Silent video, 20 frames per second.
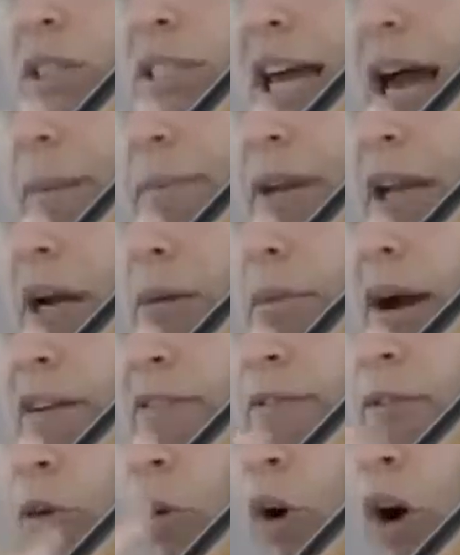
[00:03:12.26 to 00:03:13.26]
what's happening on
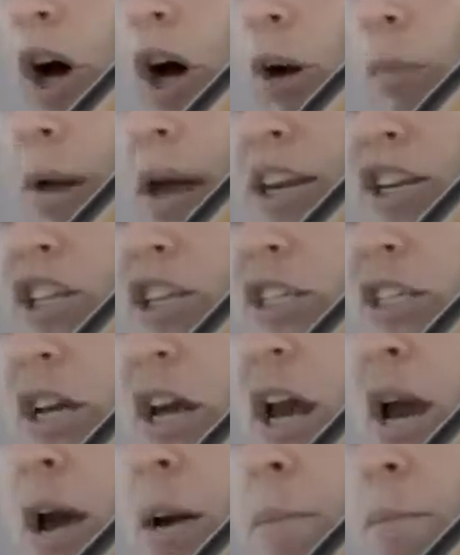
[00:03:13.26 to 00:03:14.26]
my forearm and just
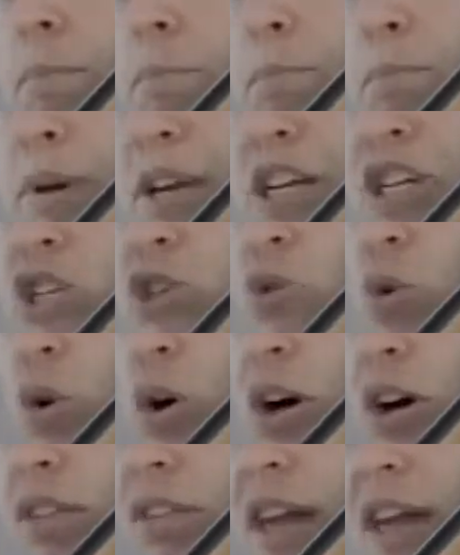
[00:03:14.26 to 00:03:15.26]
be
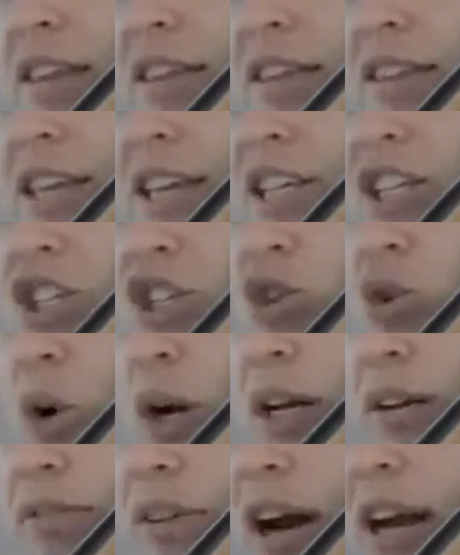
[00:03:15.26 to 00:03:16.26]
sure that this
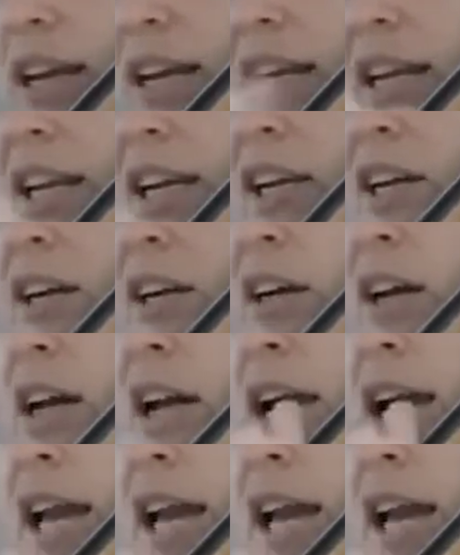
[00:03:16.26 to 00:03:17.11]
joint right here